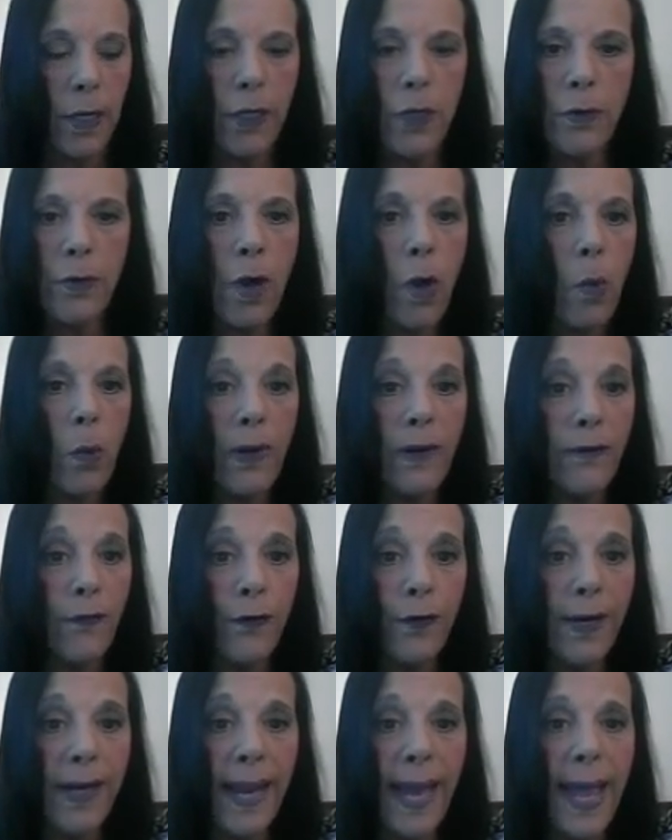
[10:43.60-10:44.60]
You know, we
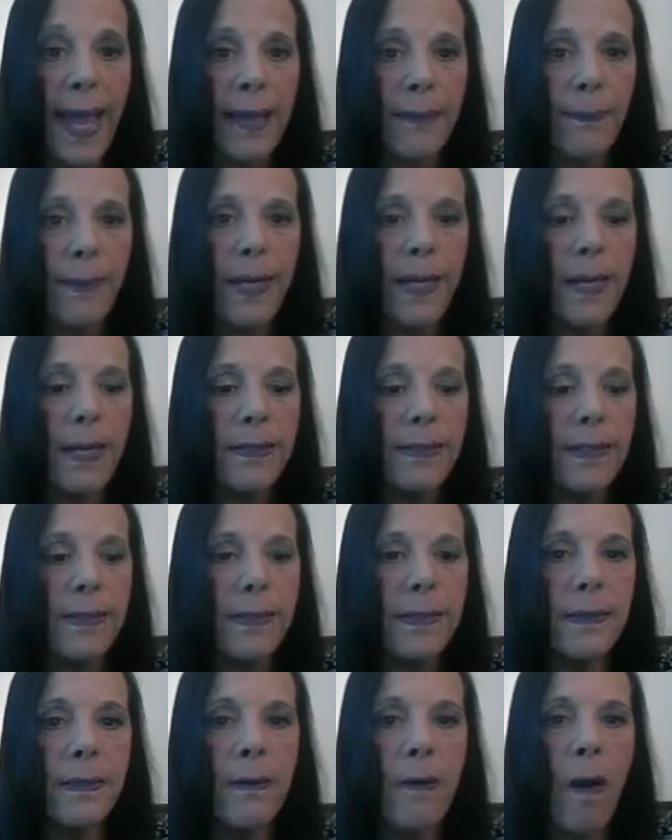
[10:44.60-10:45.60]
forget because
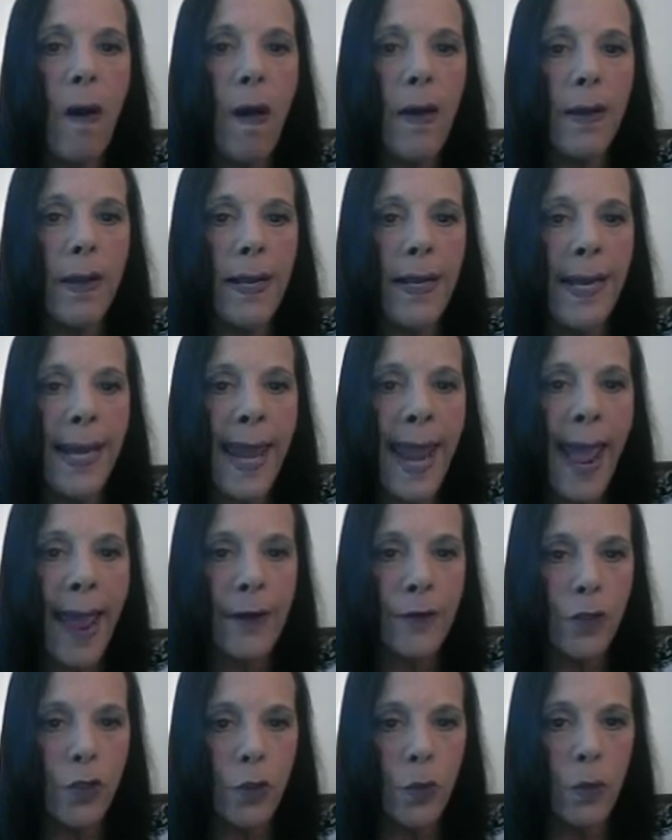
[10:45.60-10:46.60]
it's not a
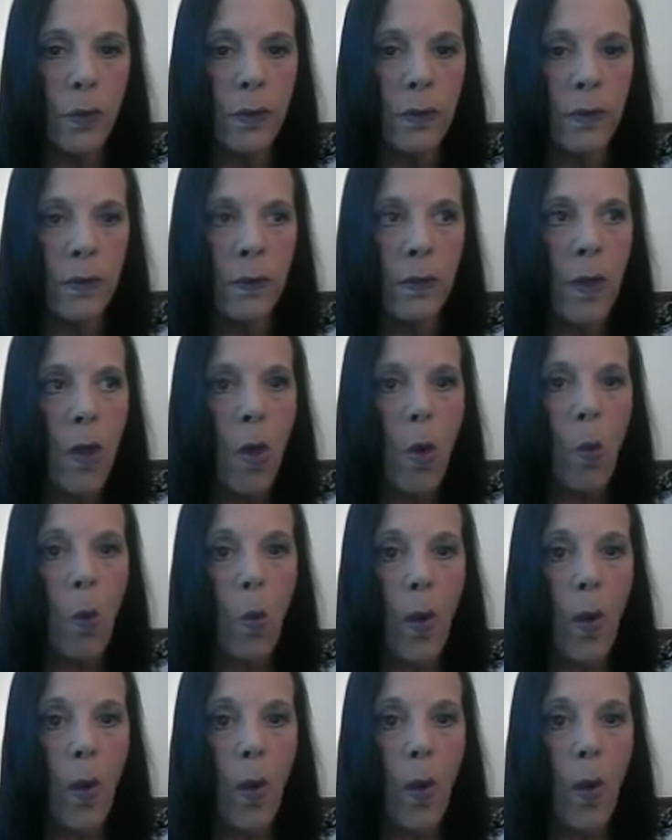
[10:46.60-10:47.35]
natural